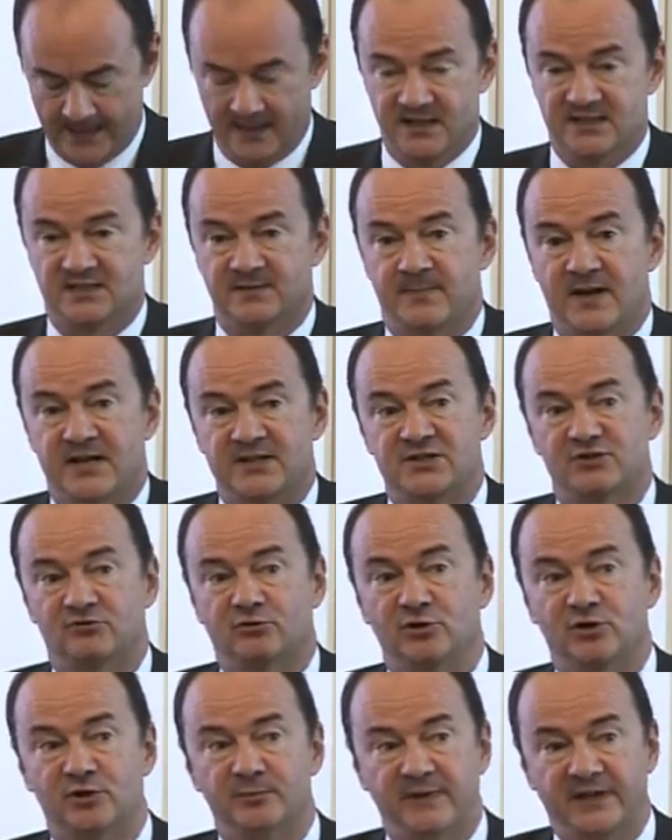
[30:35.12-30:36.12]
It's about
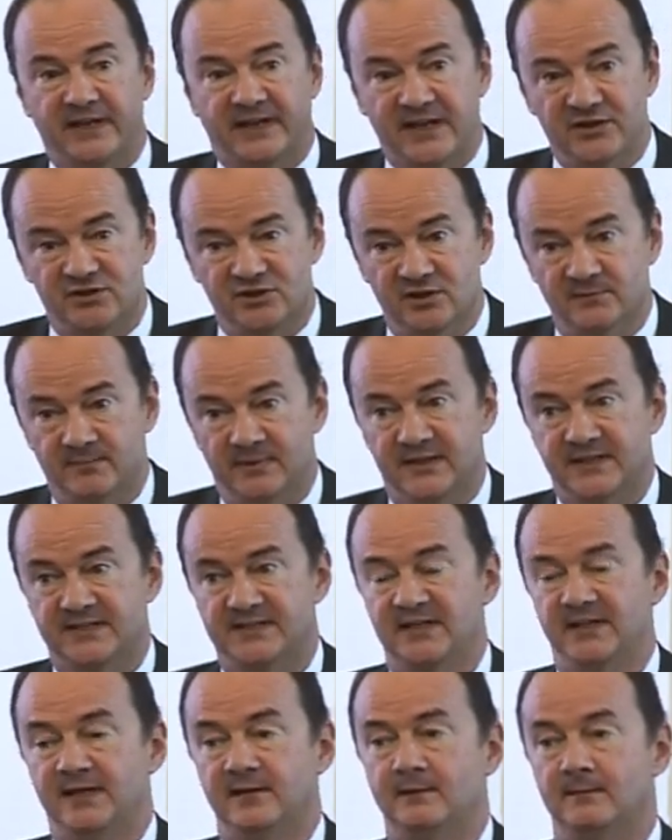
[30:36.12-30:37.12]
strong communication
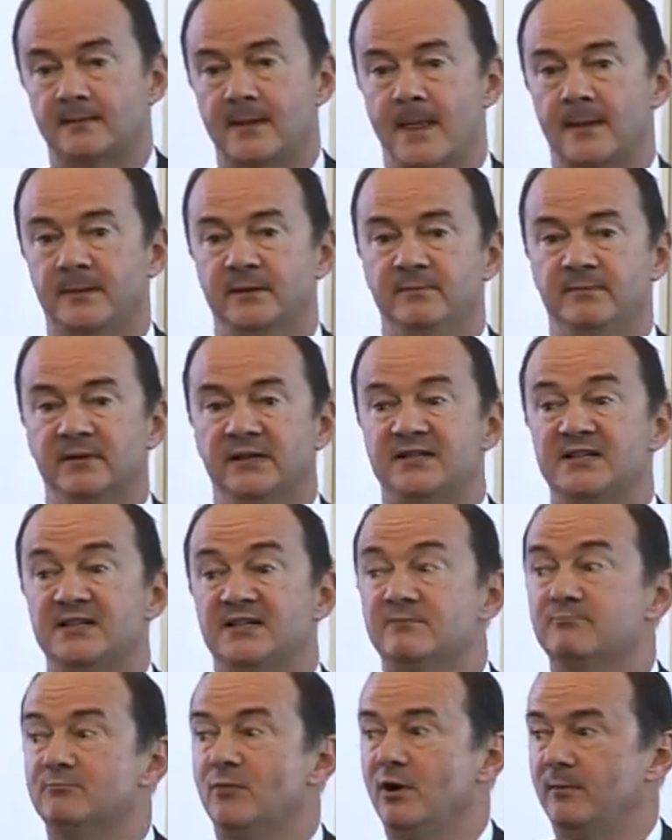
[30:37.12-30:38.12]
ability and the ability
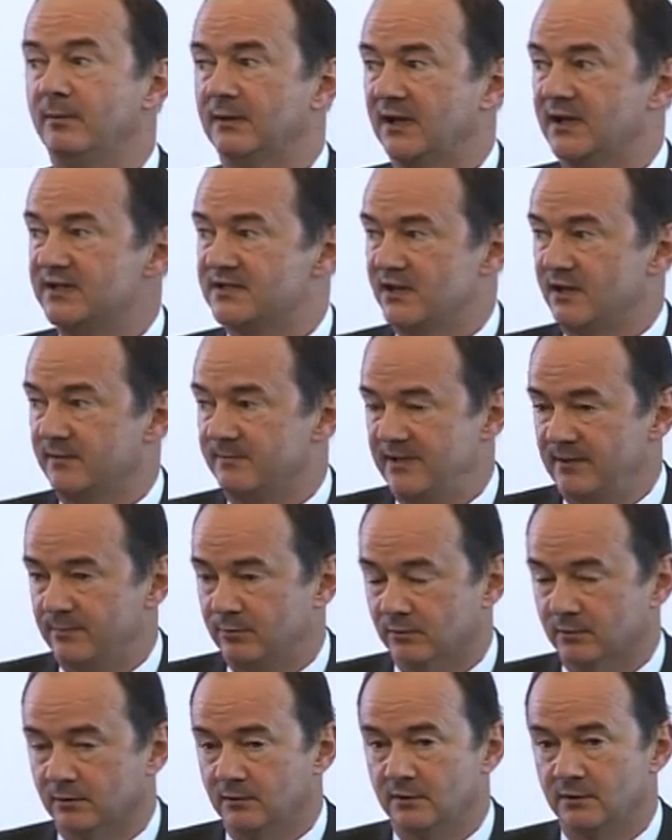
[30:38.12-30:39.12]
to mobilize other
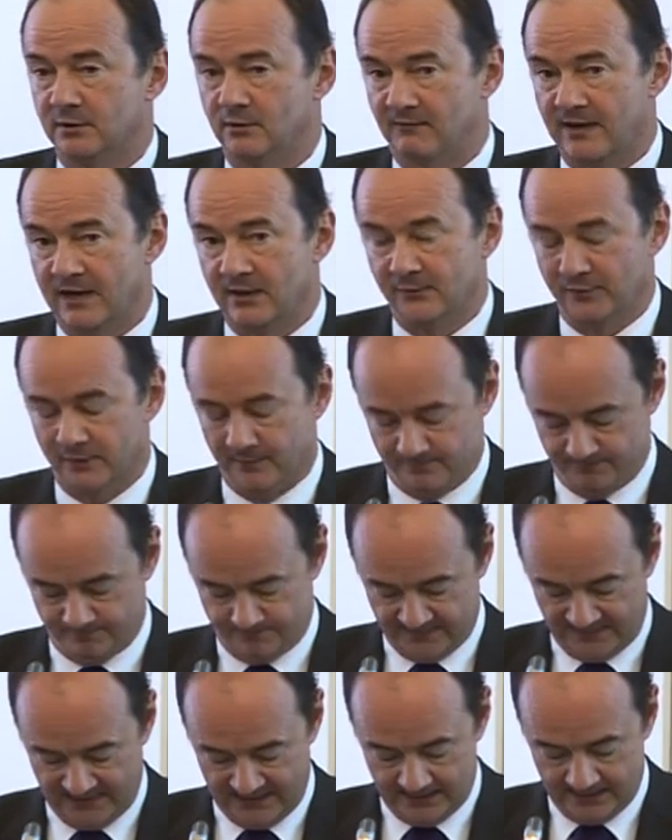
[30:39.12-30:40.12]
people around them.
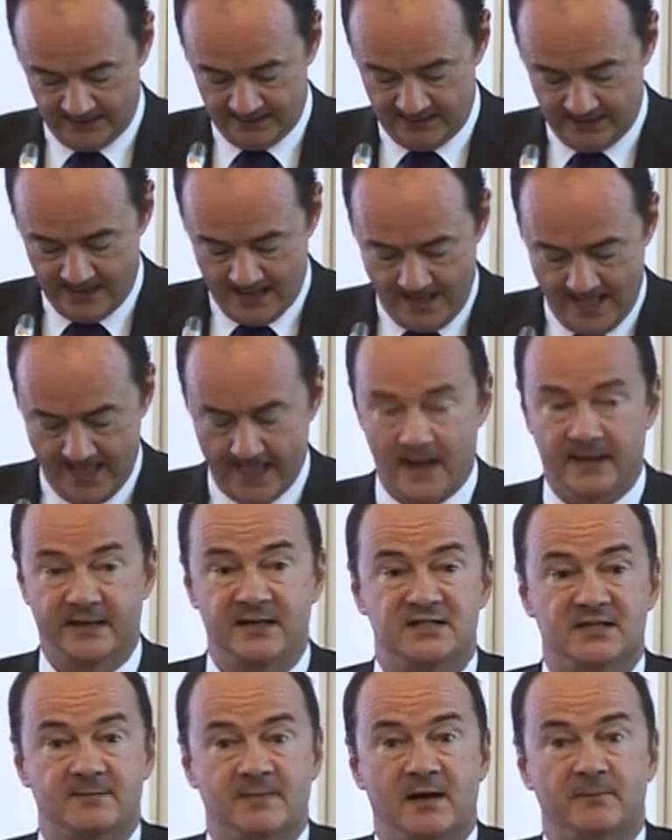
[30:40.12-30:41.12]
And
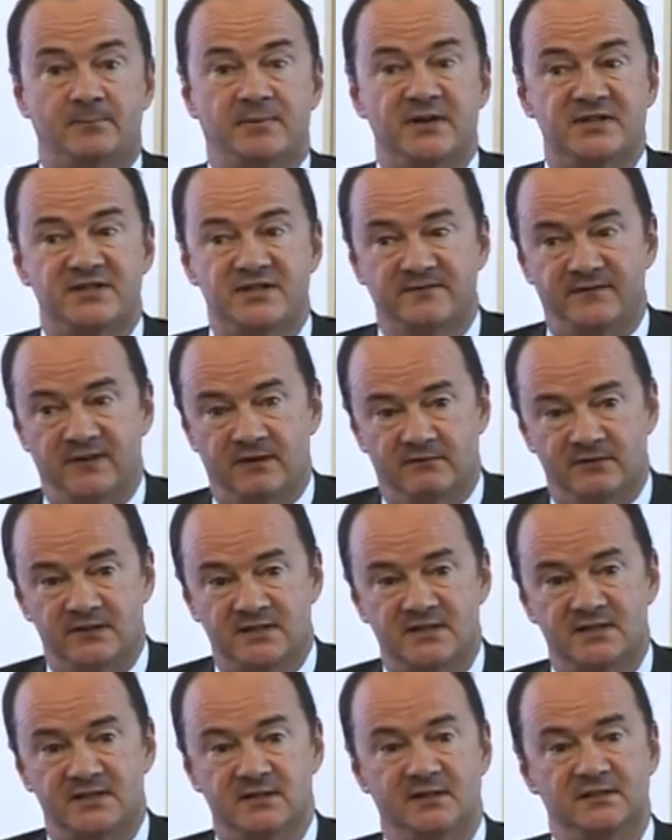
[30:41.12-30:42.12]
it's about
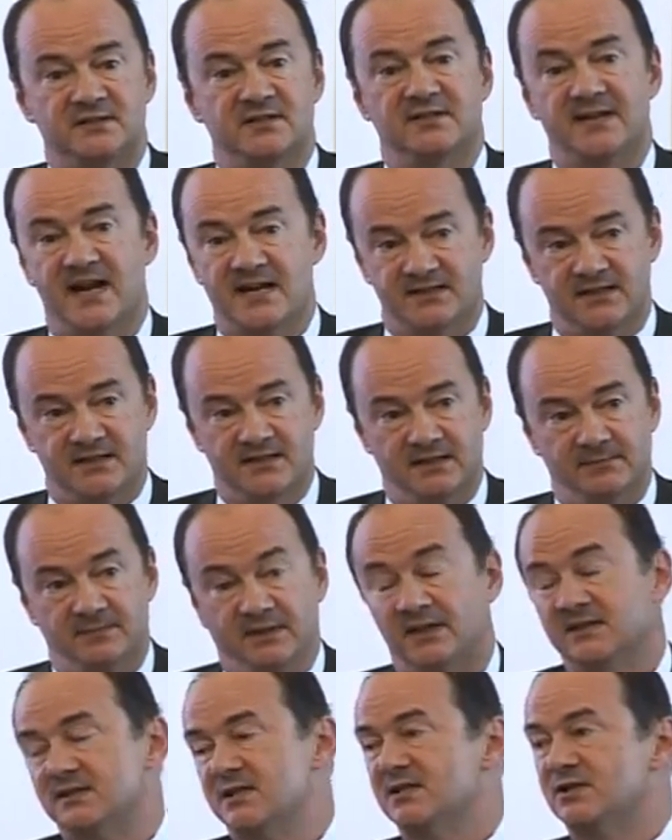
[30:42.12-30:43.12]
perseverance and tenacity
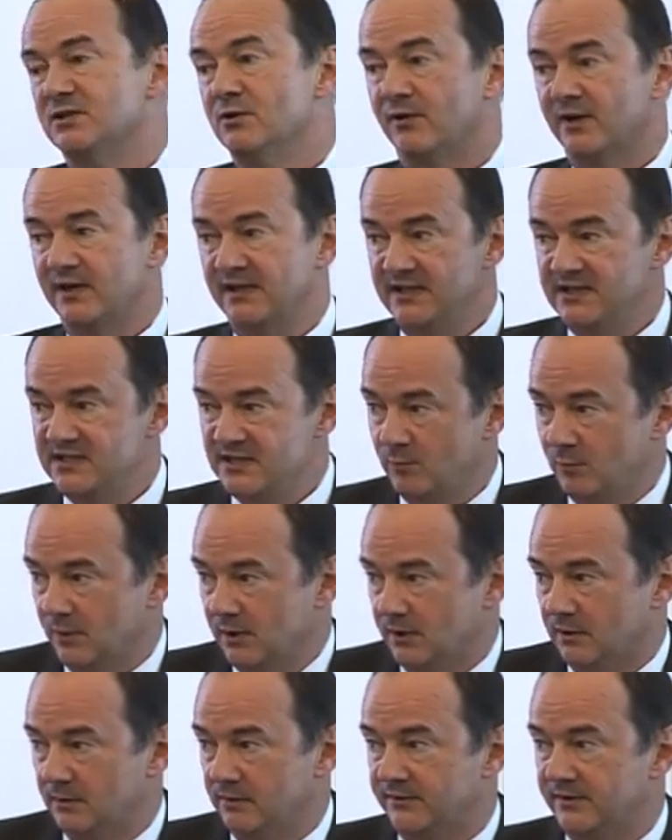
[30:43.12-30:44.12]
because it's not an easy
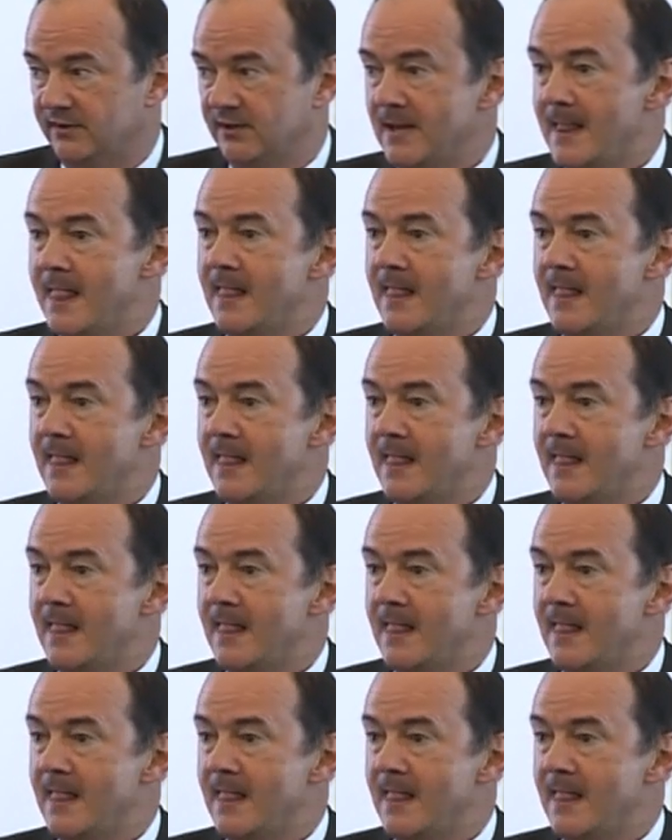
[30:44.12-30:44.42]
world.